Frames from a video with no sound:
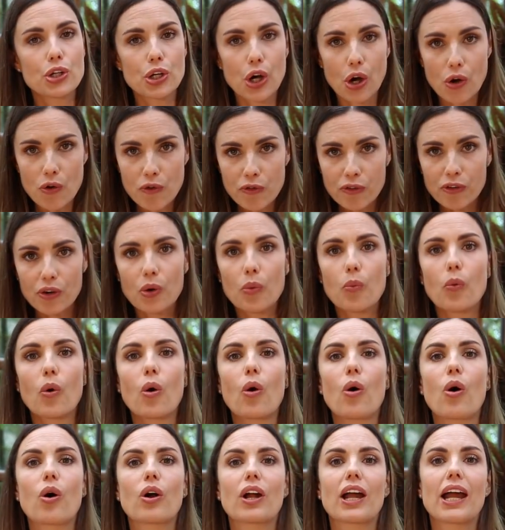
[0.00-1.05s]
go for a
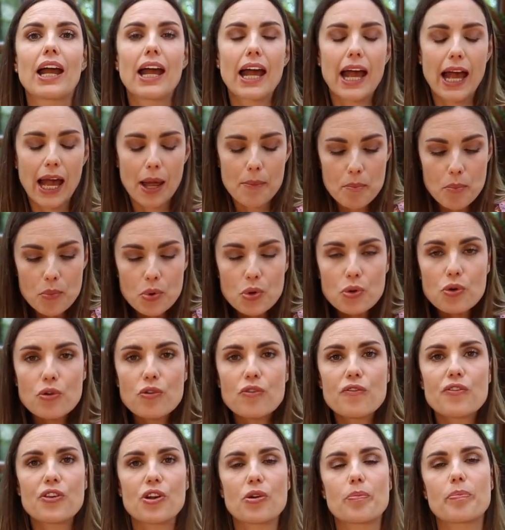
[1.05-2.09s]
walk and
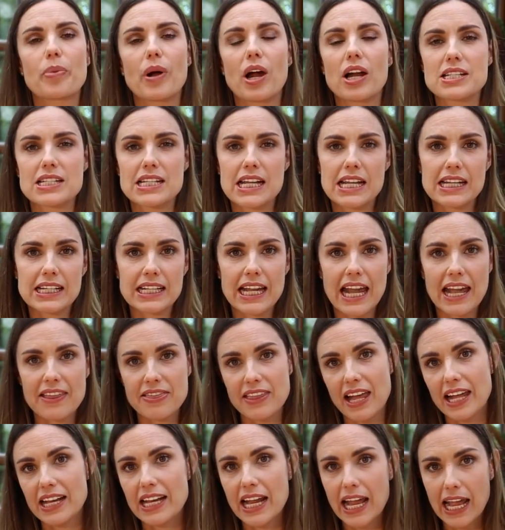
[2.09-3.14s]
move your body and
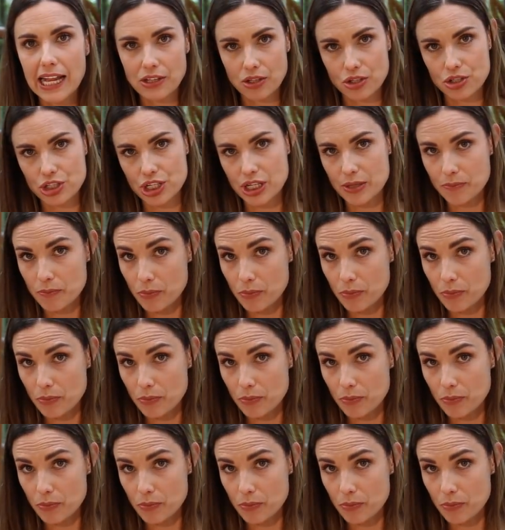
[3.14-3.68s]
get that energy